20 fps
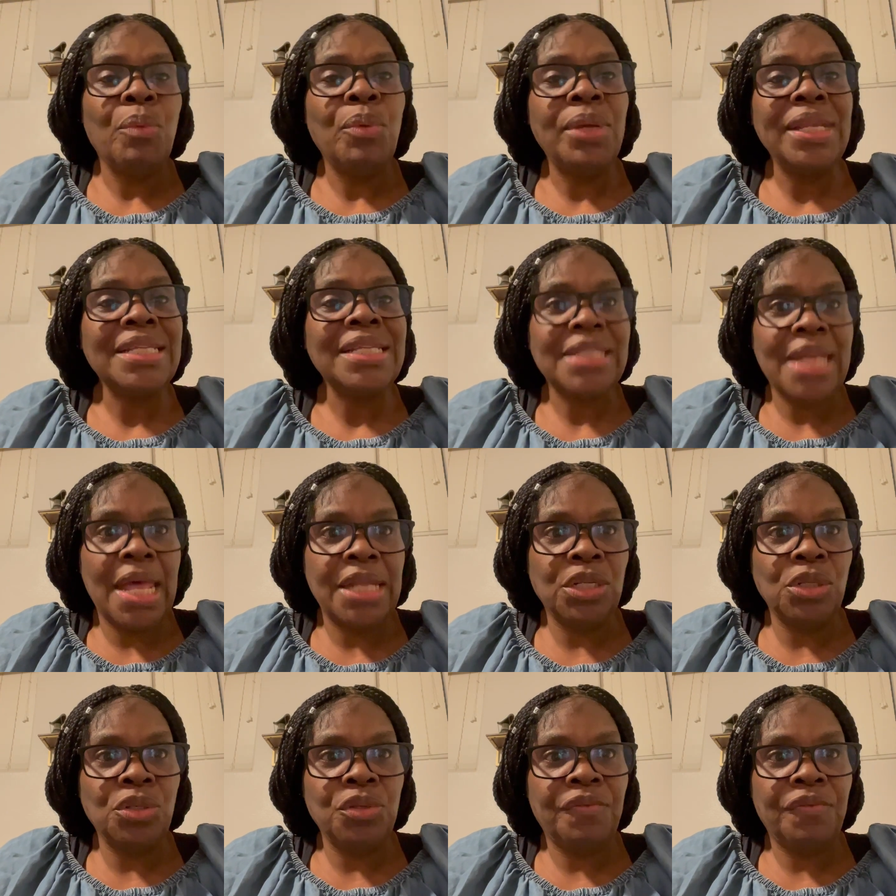What is
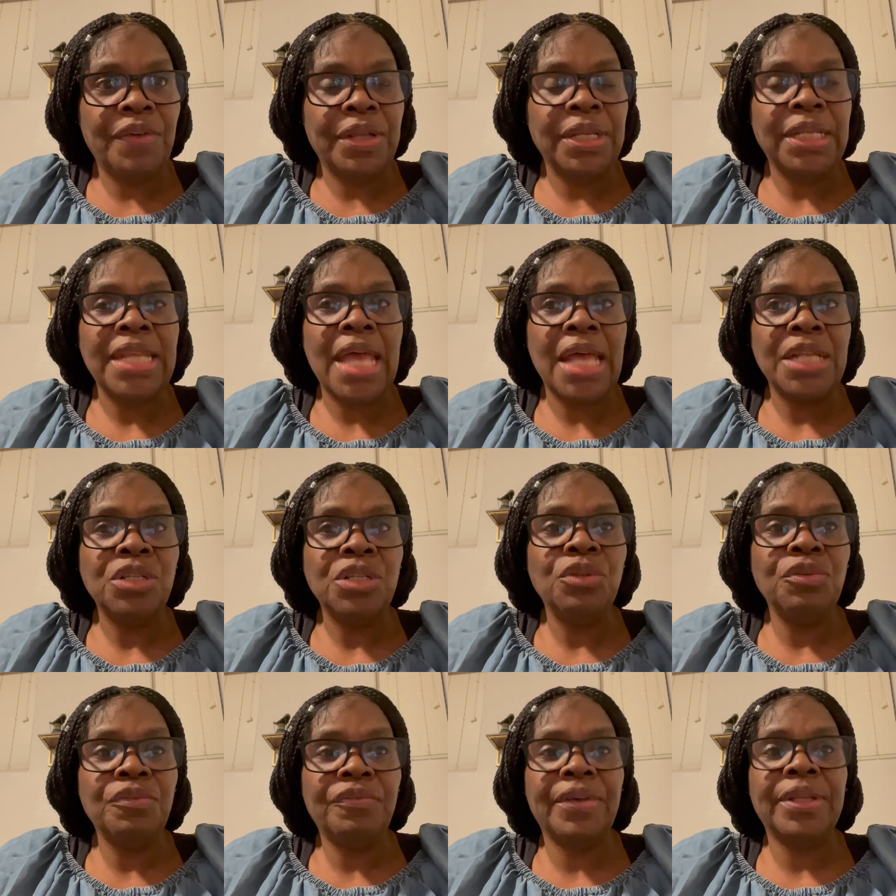non-dilutive funding?
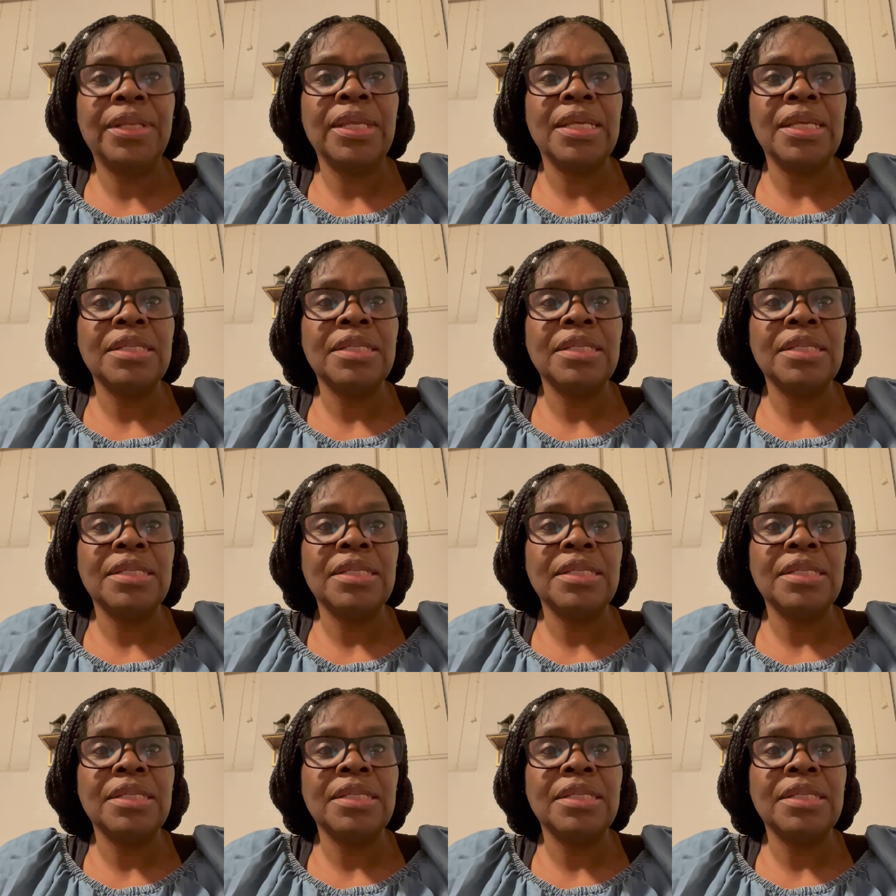Non-dilutive funding